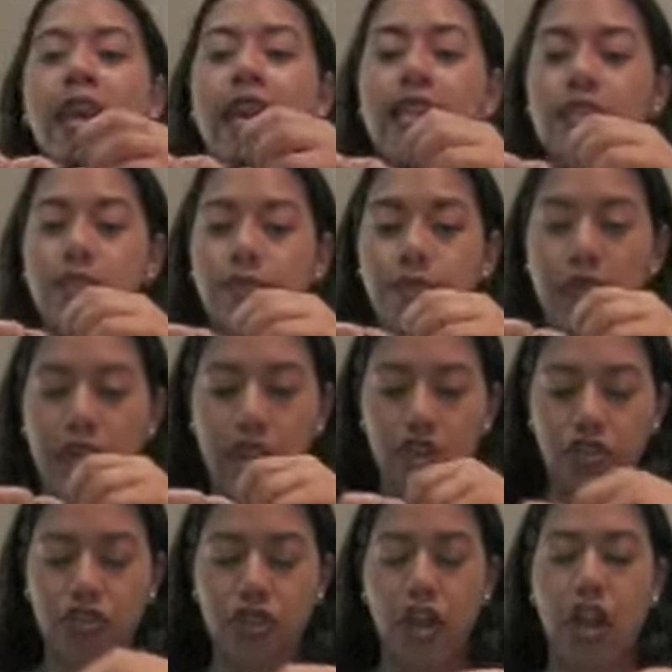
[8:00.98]
It's
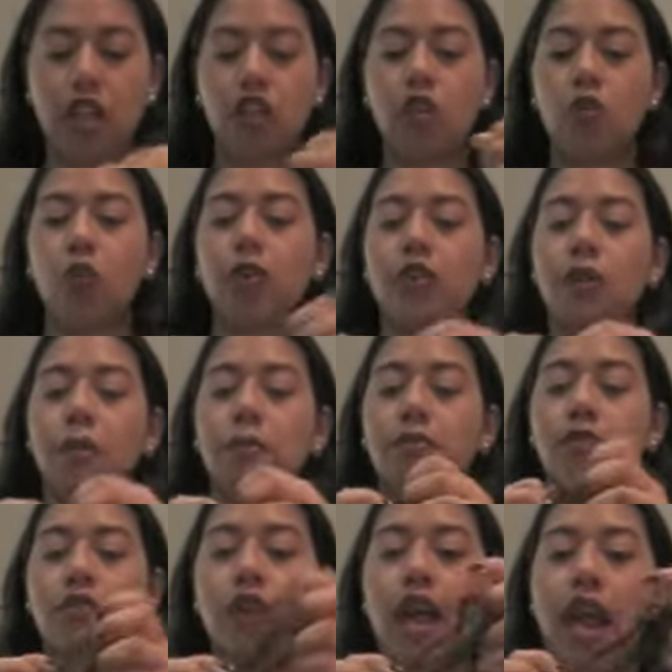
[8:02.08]
beige color with
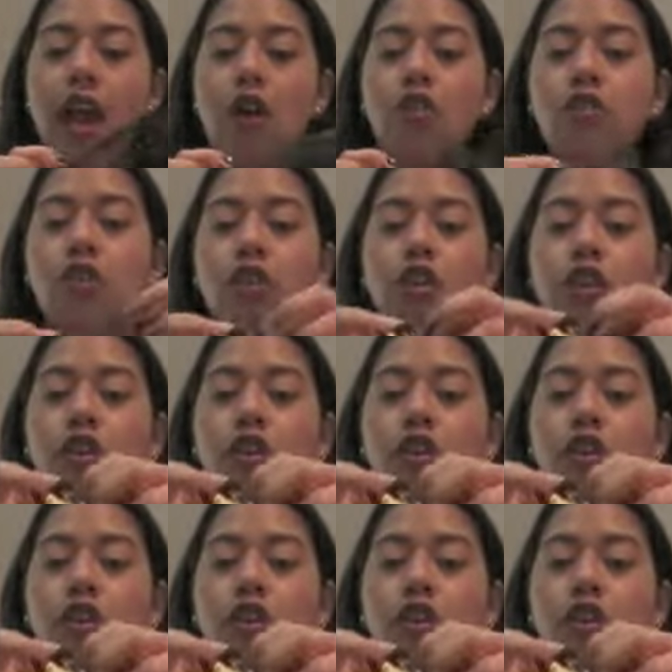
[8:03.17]
brown